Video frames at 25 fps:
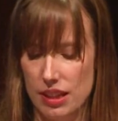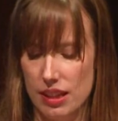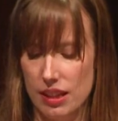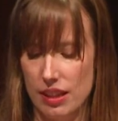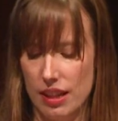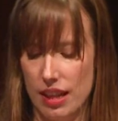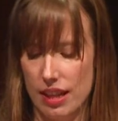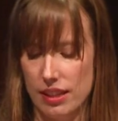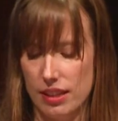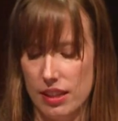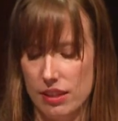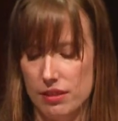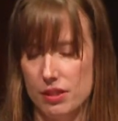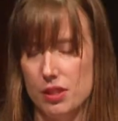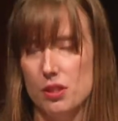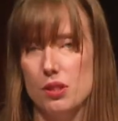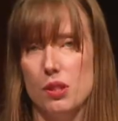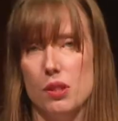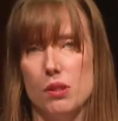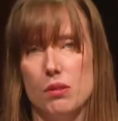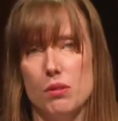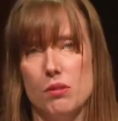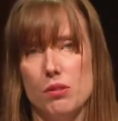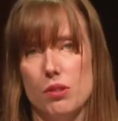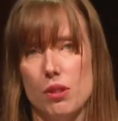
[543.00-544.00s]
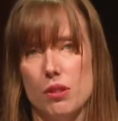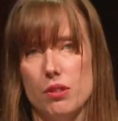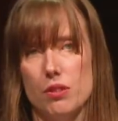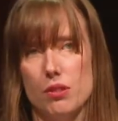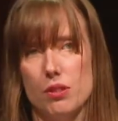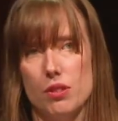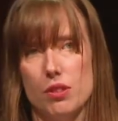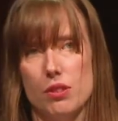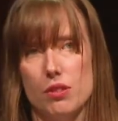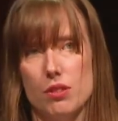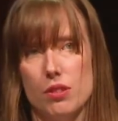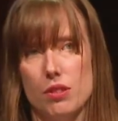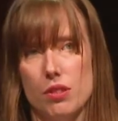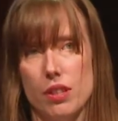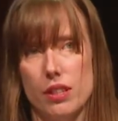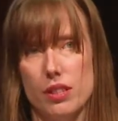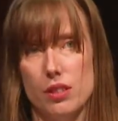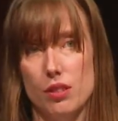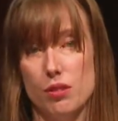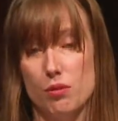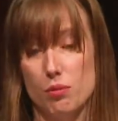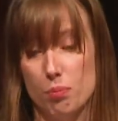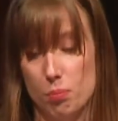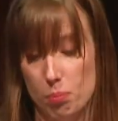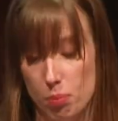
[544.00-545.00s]
and our internal dose constraint
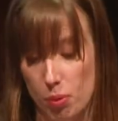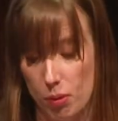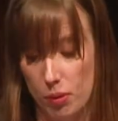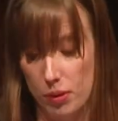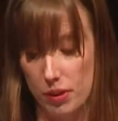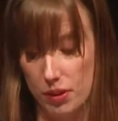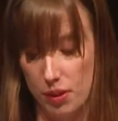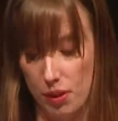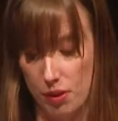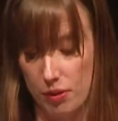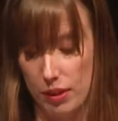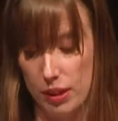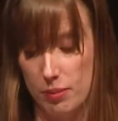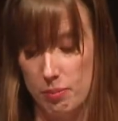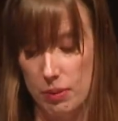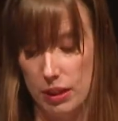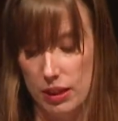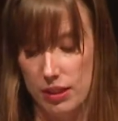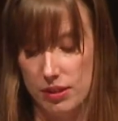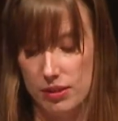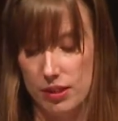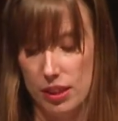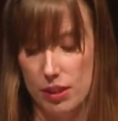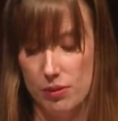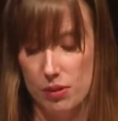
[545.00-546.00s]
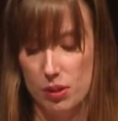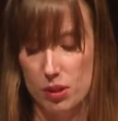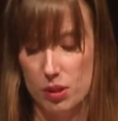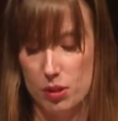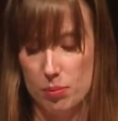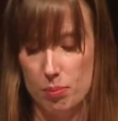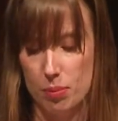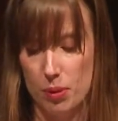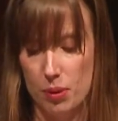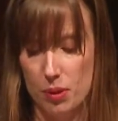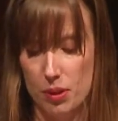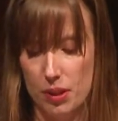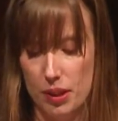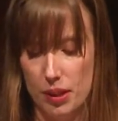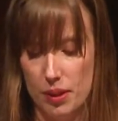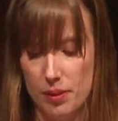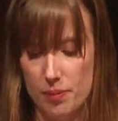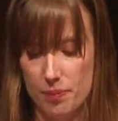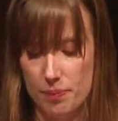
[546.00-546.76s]
of 0.3 millisieverts per year.